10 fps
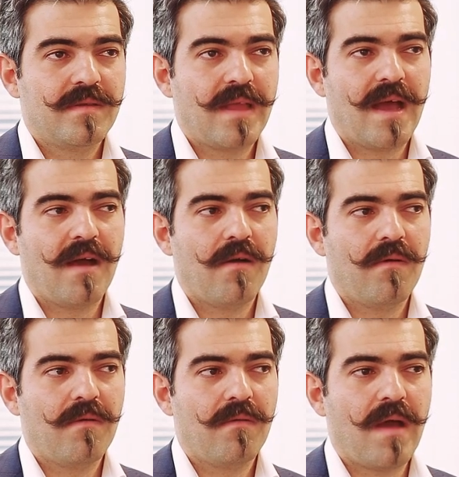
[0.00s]

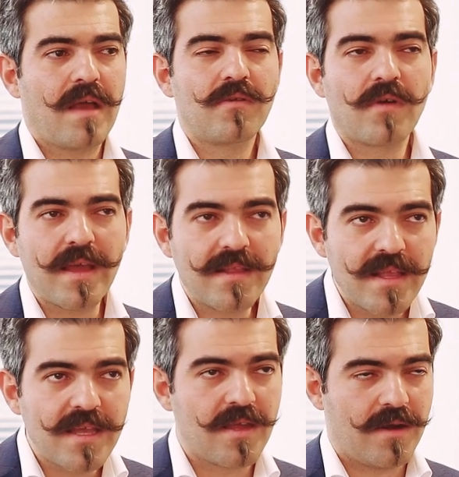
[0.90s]
Now, a great
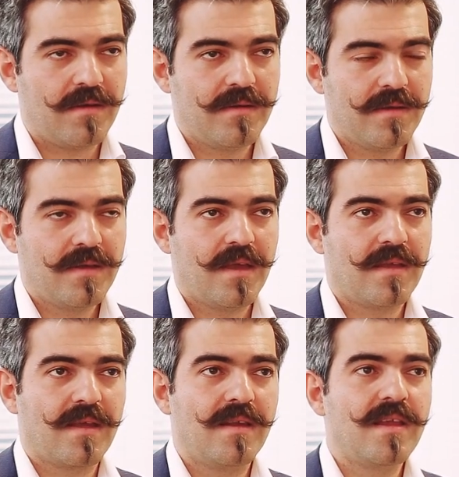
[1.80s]
leader
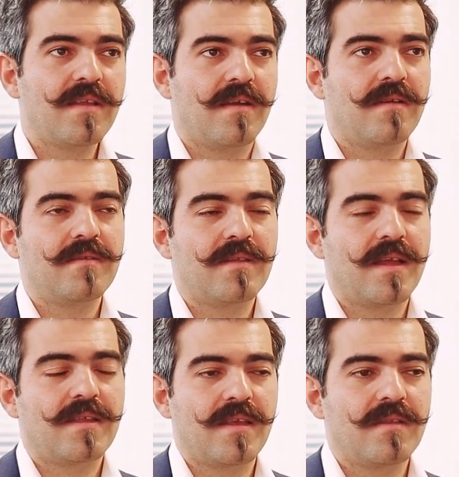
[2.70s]
is a leader
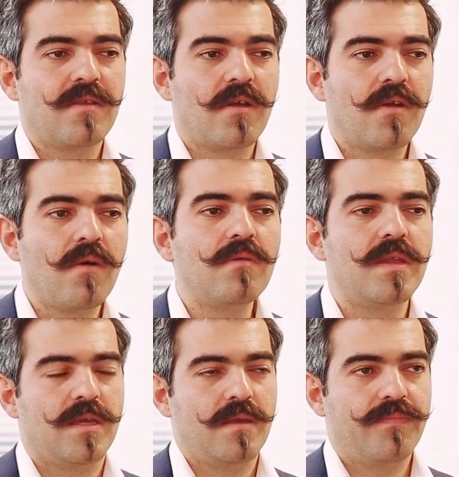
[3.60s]
that can not
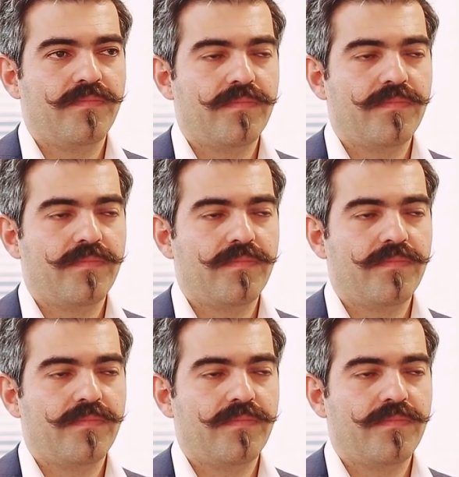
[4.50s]
only